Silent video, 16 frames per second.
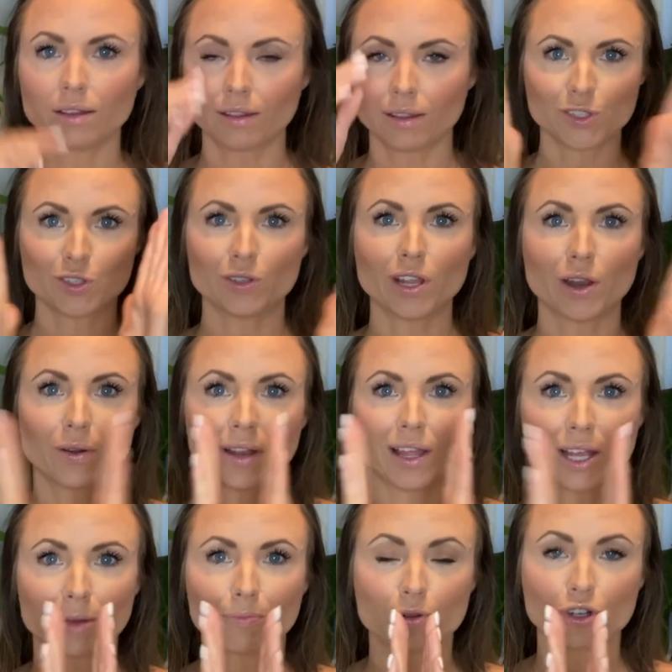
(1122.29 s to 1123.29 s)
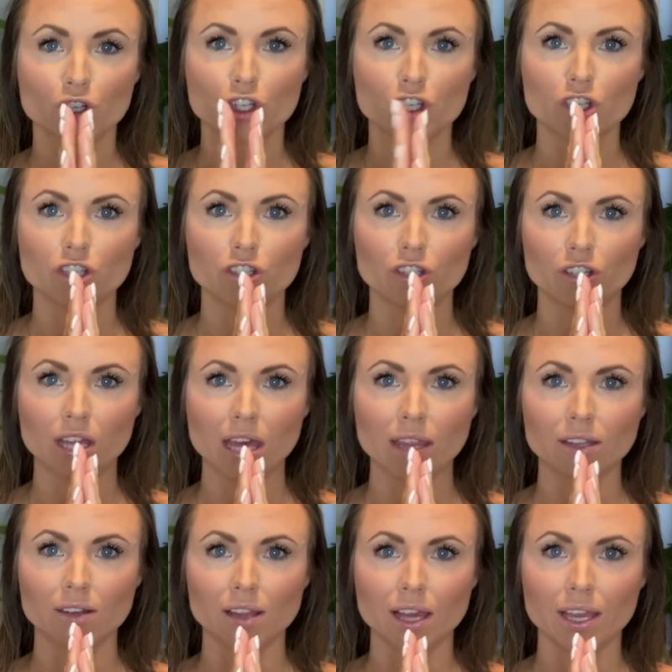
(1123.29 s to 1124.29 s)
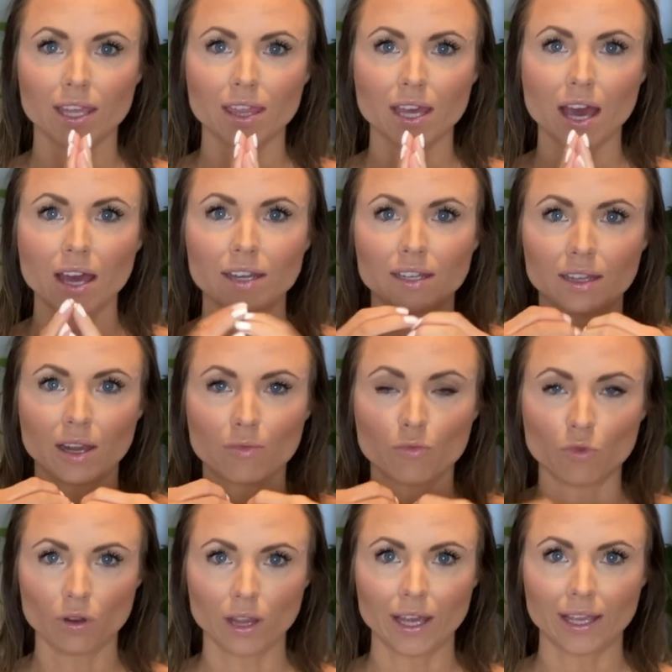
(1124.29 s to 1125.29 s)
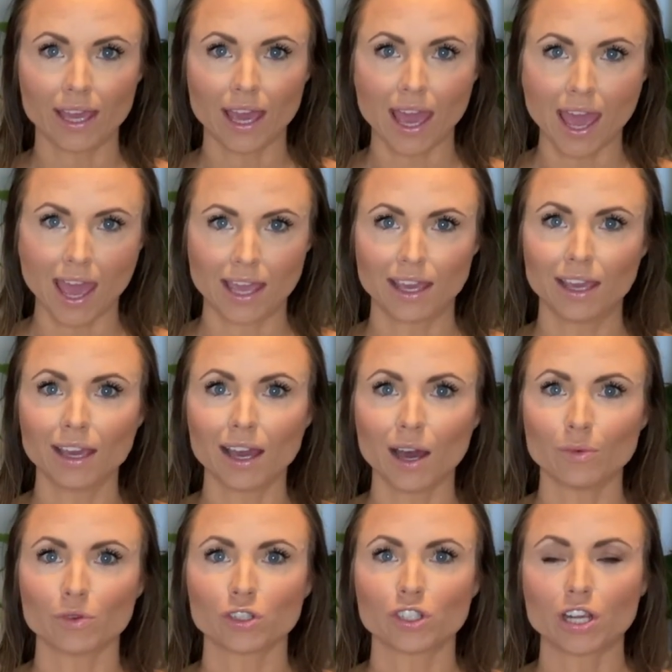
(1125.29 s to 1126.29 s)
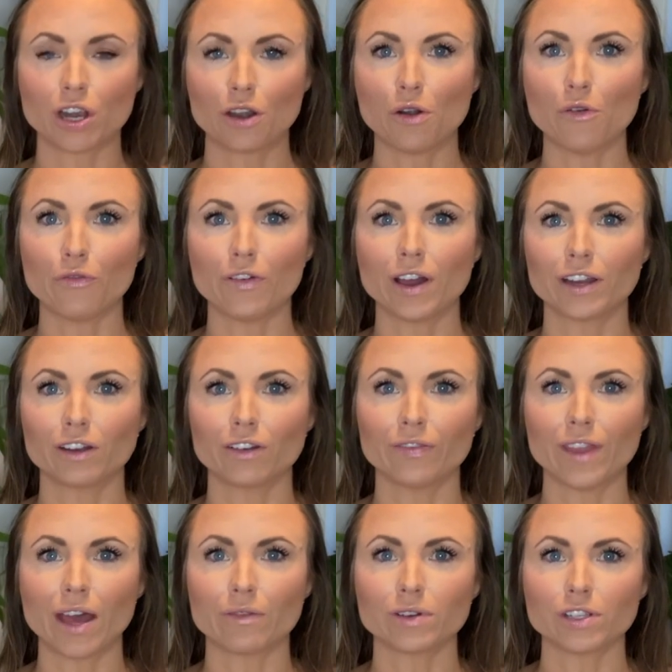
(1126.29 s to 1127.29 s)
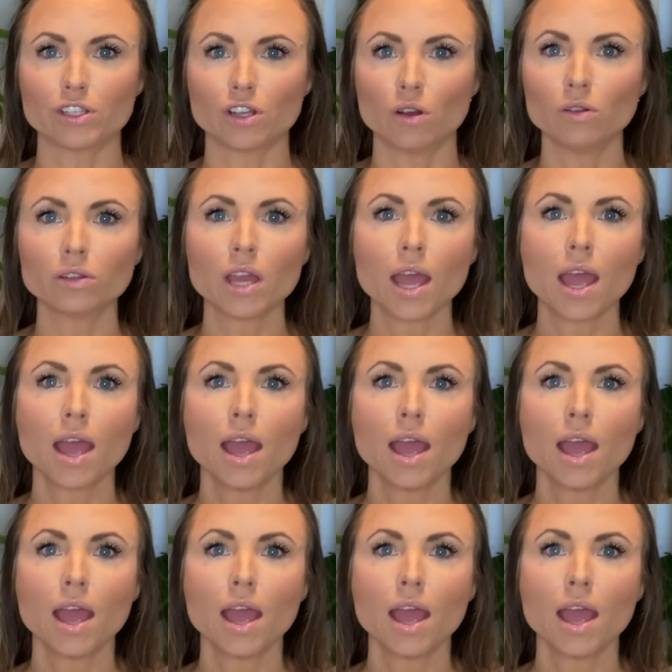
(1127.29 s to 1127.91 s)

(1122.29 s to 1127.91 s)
So they're like pushed together like that, and they're more like hanging. I was terrified of that result.